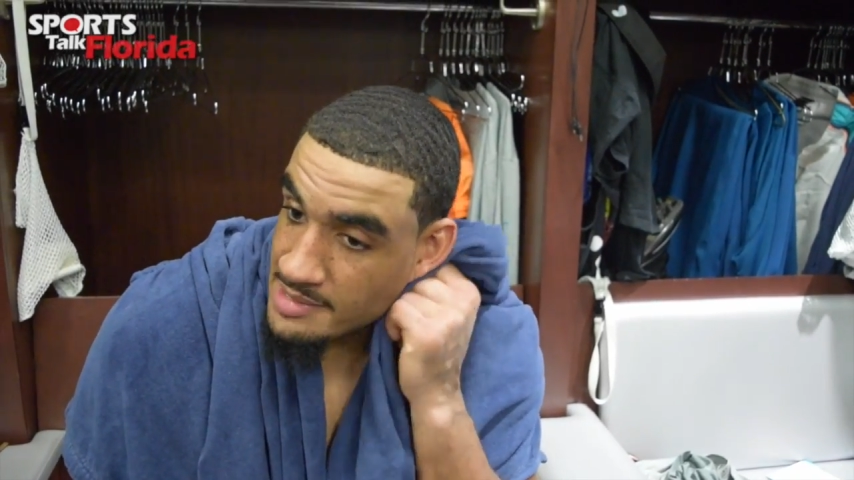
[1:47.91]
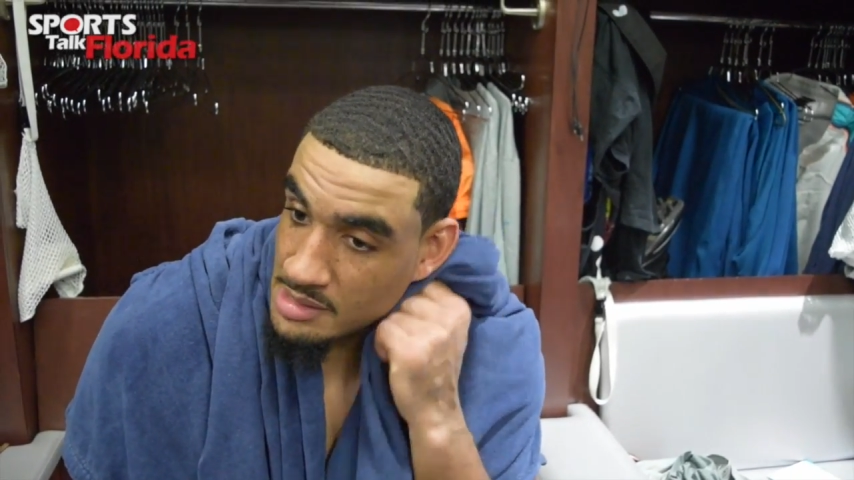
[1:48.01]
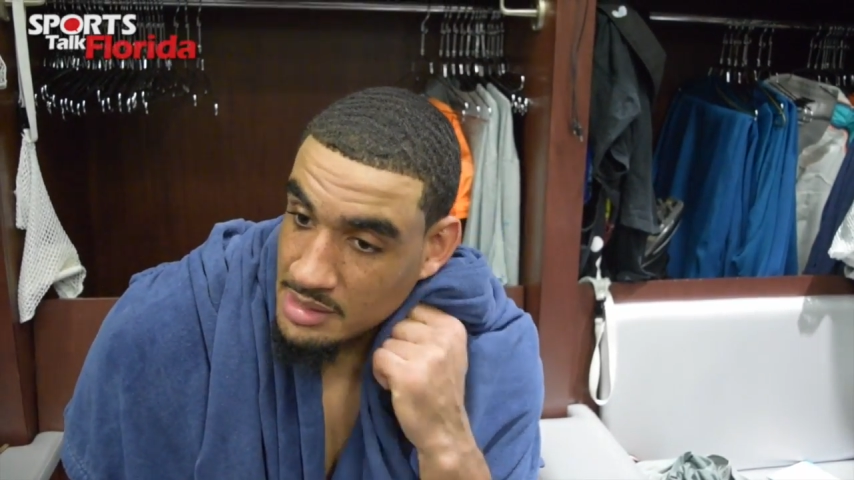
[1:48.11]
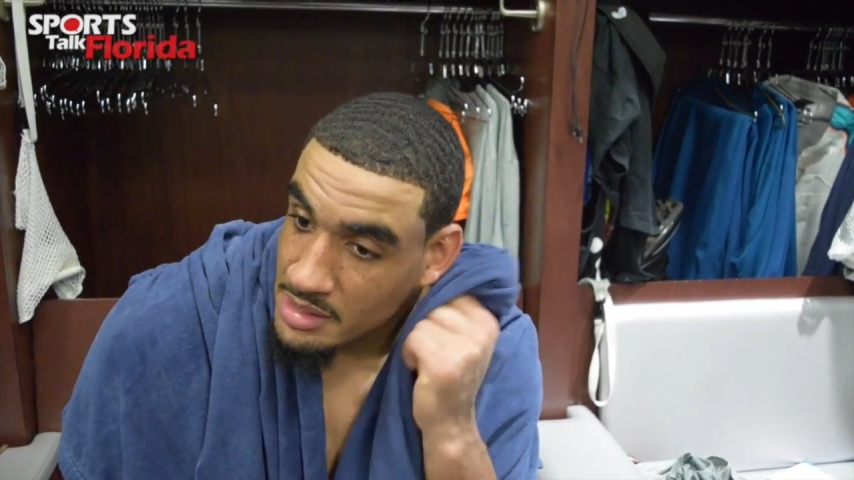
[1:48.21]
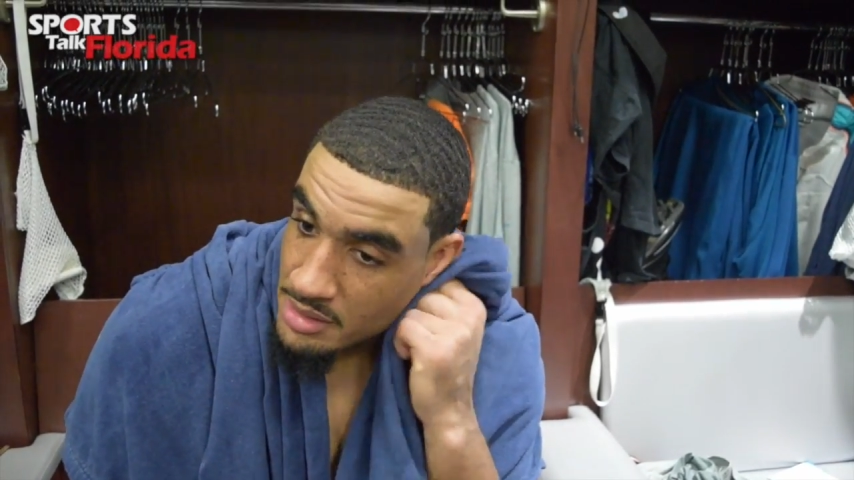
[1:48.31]
as
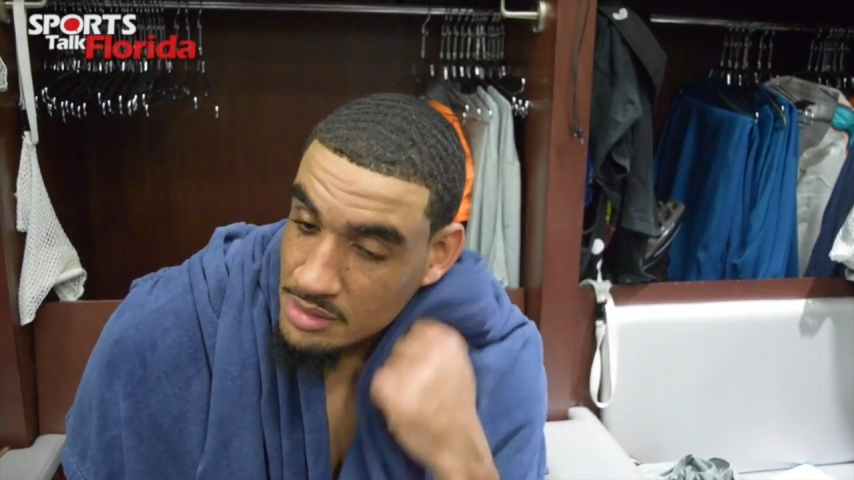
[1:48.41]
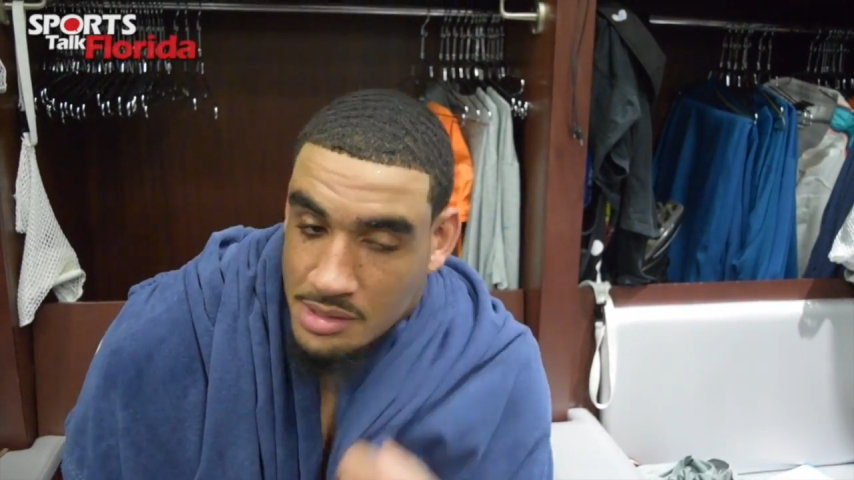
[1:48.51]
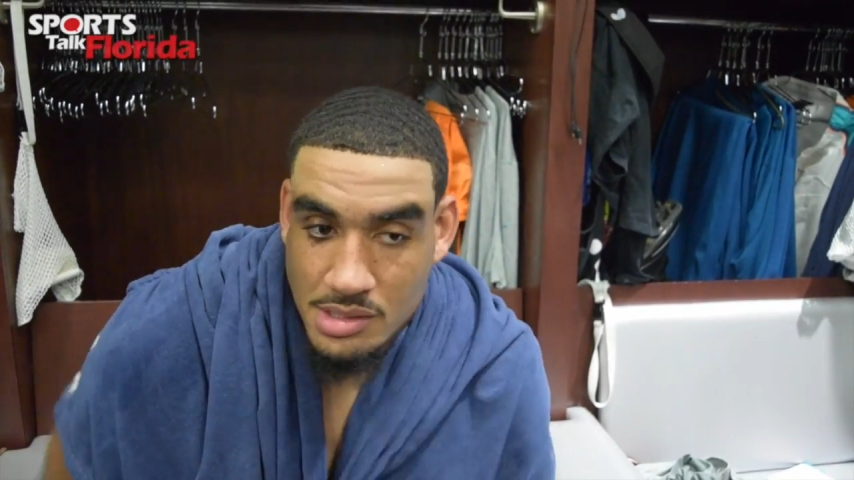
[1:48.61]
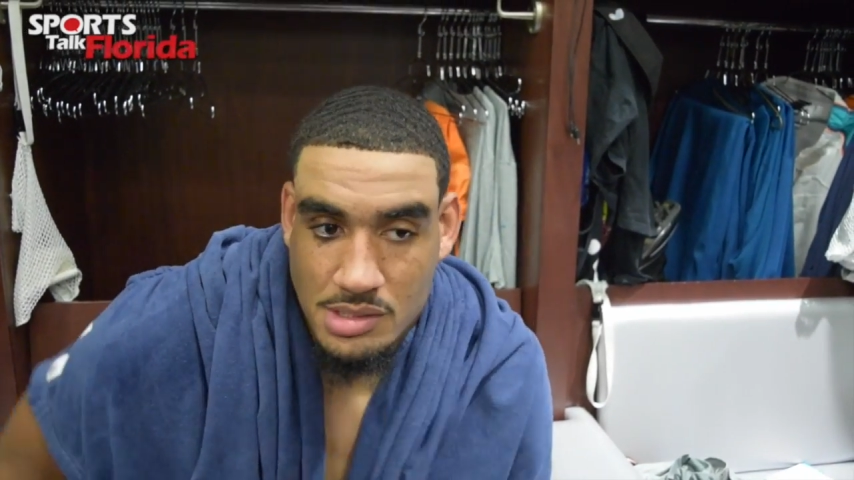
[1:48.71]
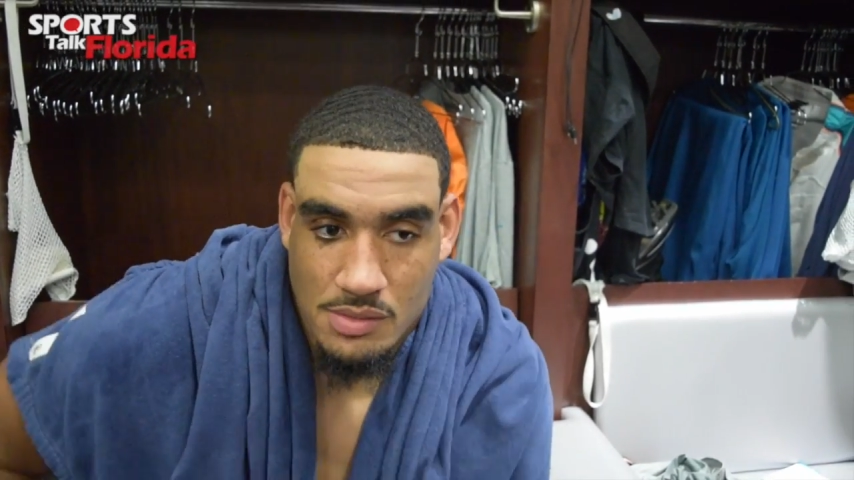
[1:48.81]
a leader,
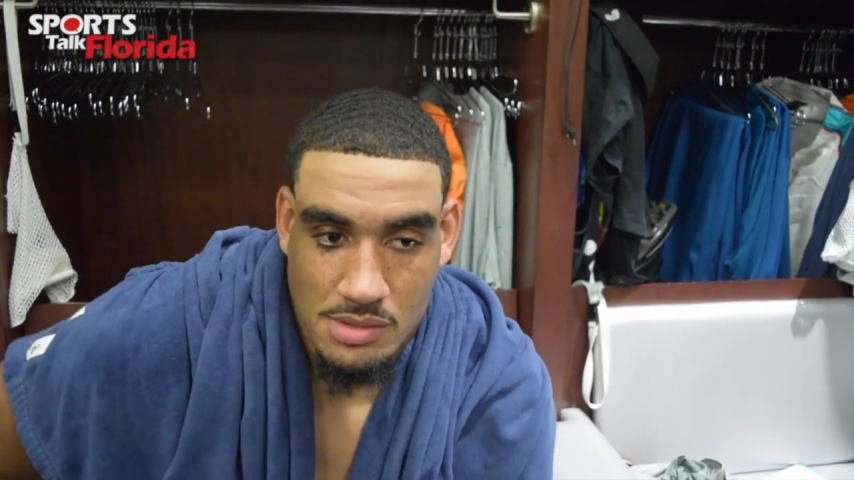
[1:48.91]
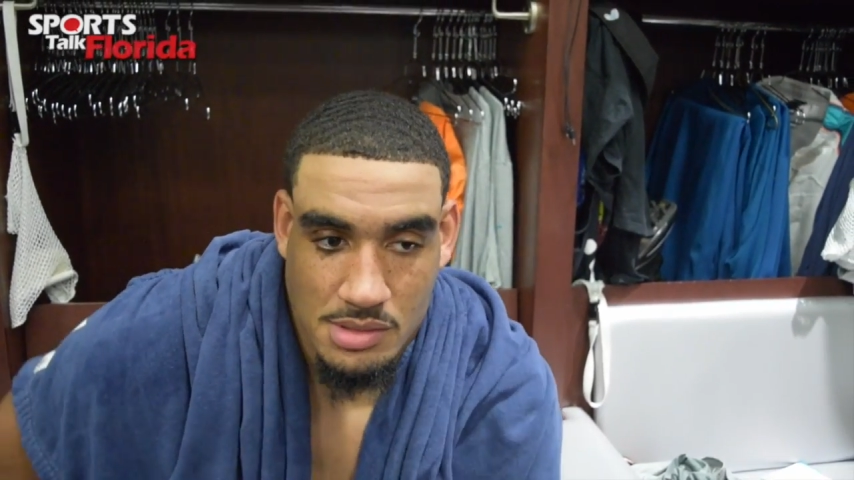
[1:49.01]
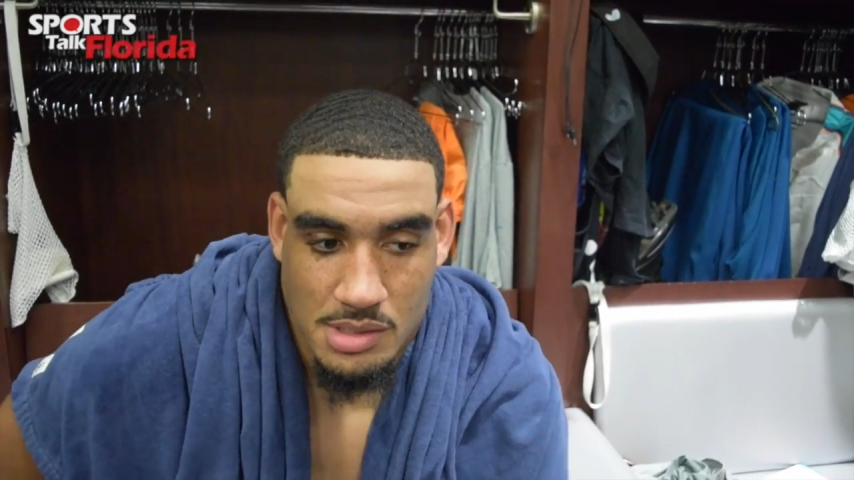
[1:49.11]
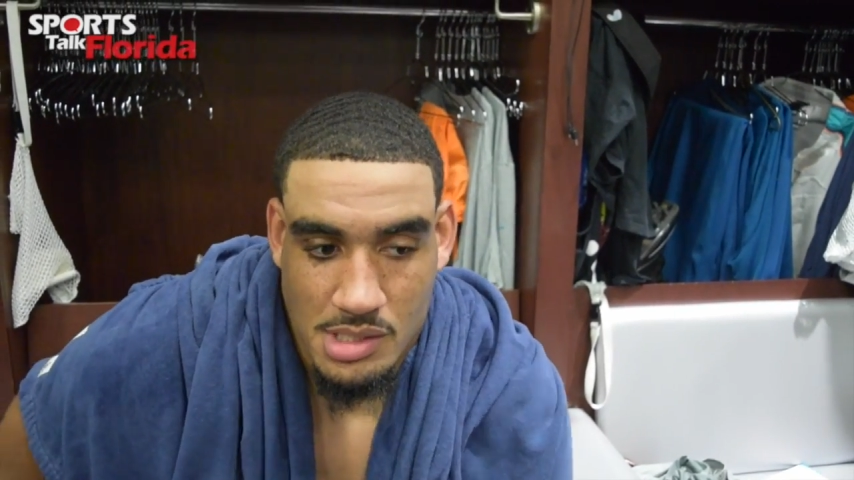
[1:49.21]
he shows